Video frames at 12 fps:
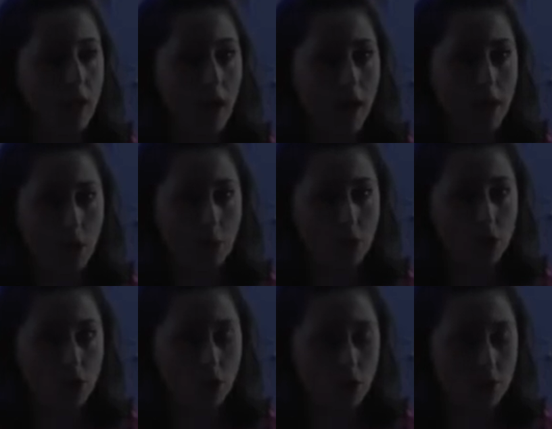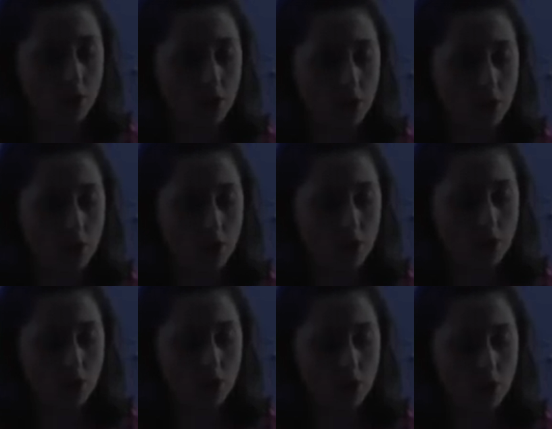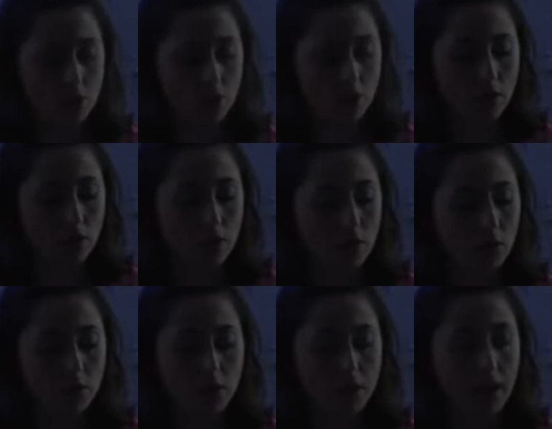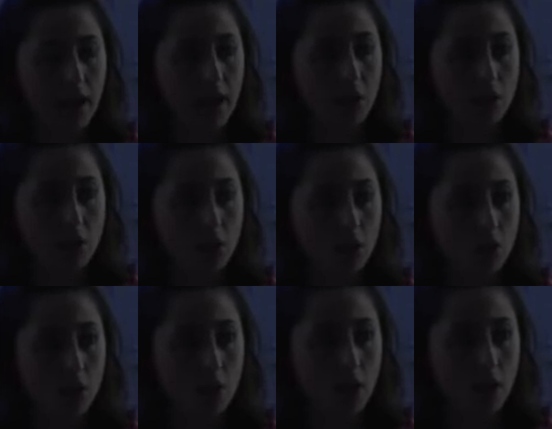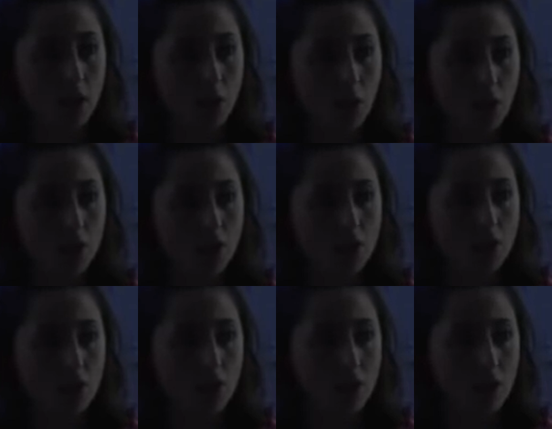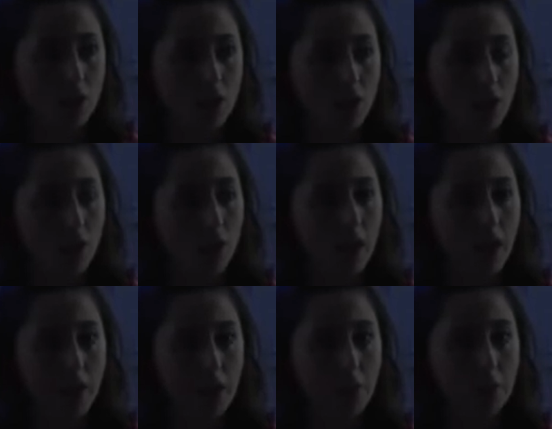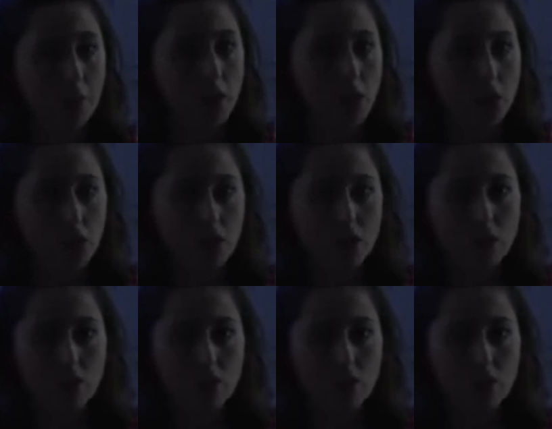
I observe it, but I am not my emotion. I am bigger,